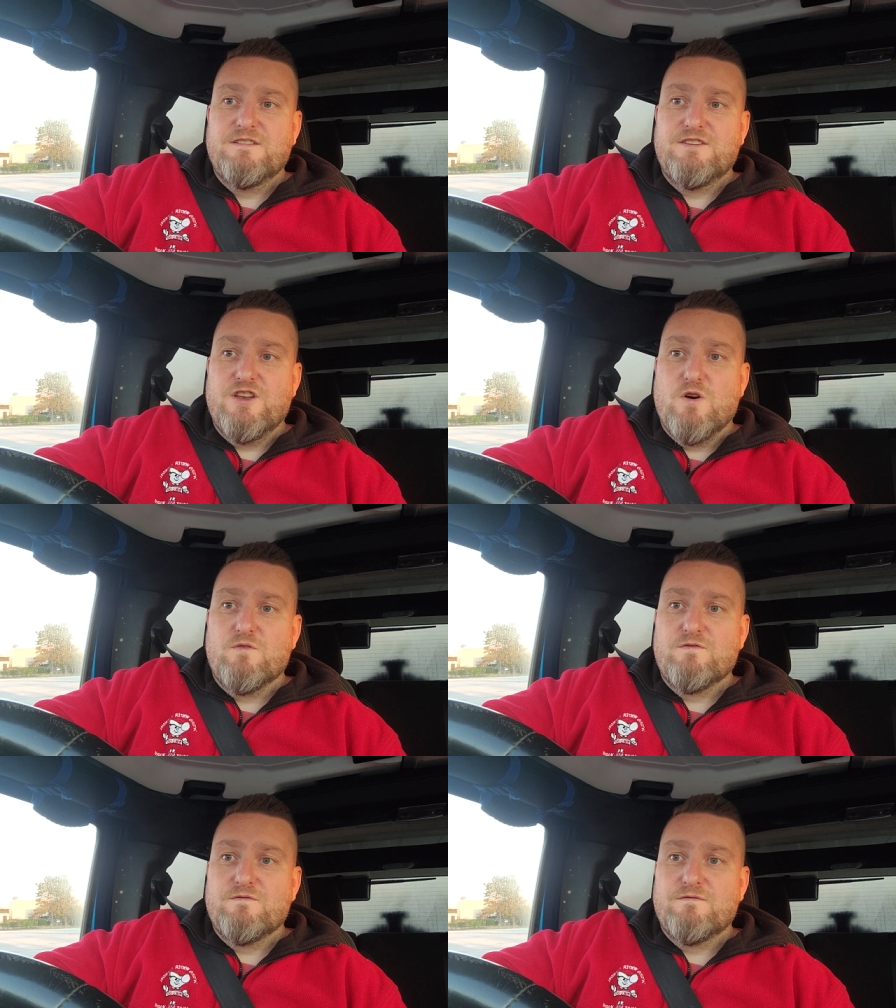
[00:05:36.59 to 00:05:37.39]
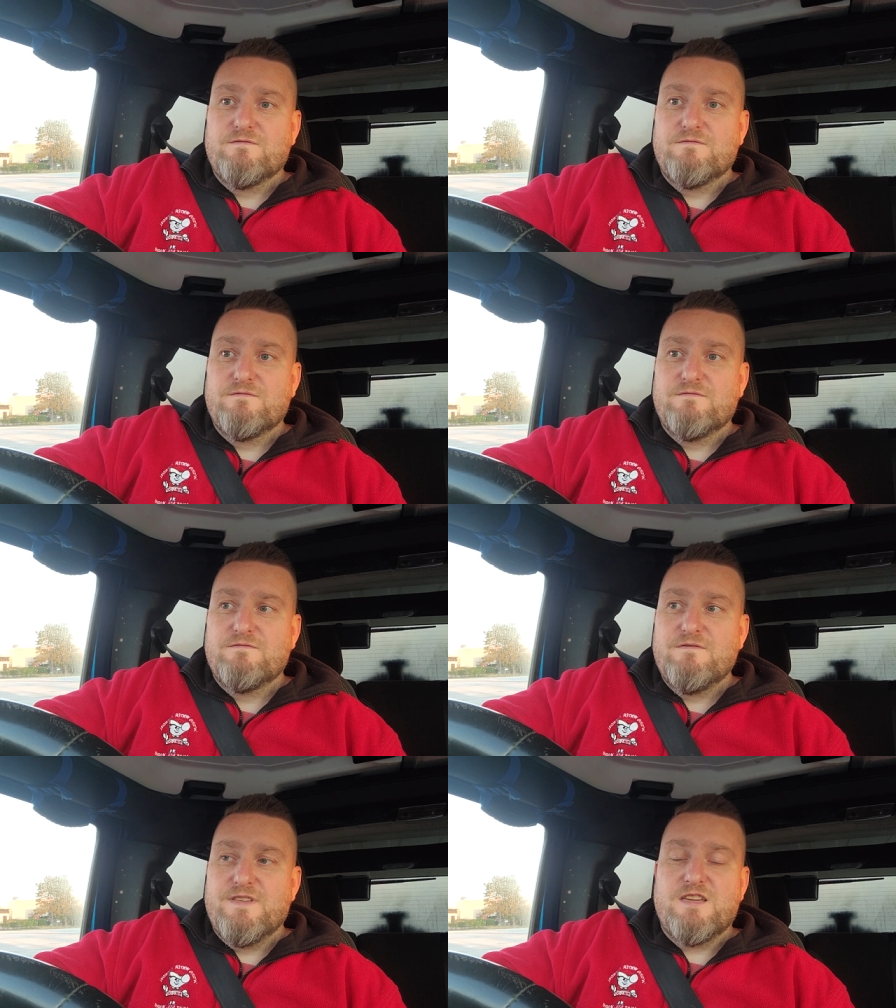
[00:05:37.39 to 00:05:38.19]
you know,
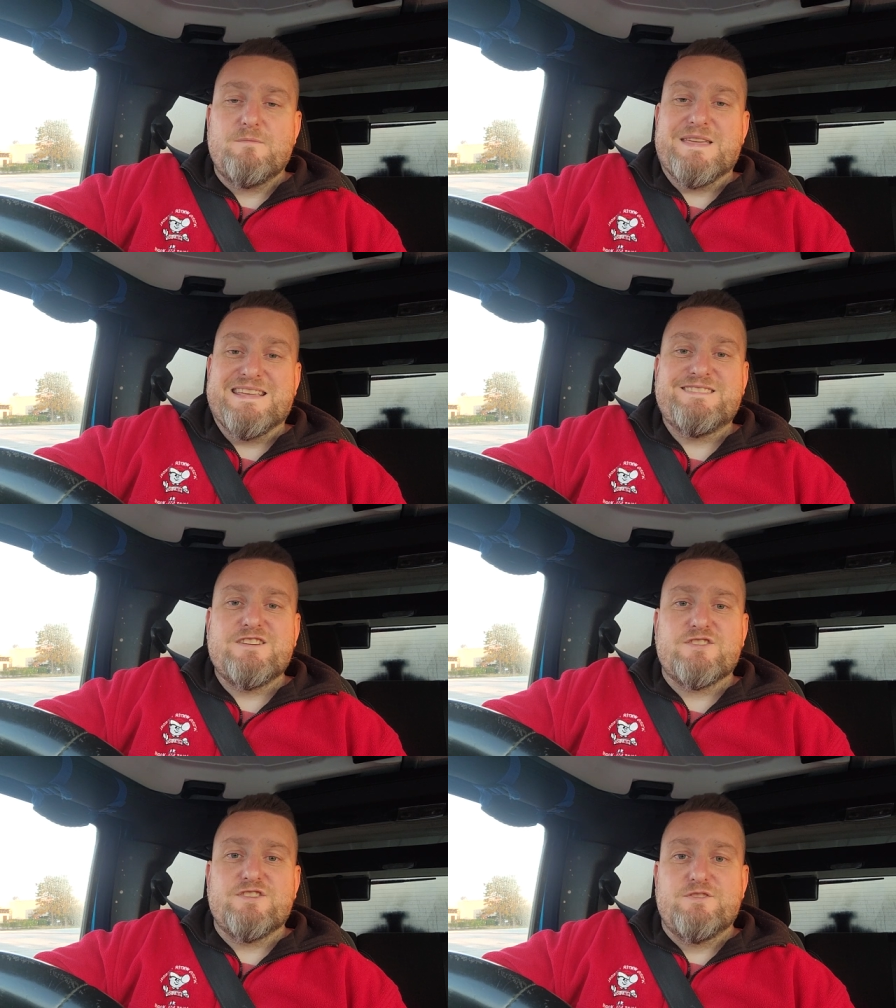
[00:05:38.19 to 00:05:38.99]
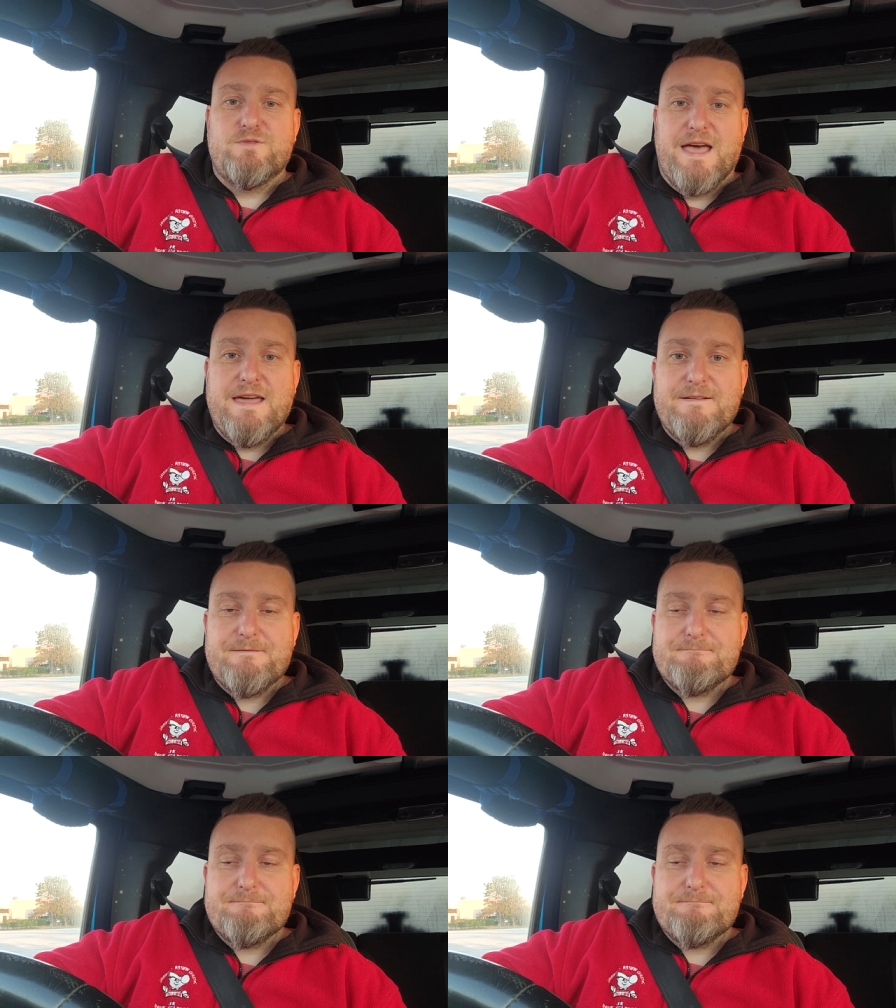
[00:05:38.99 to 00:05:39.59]
think it'll be easier to do that,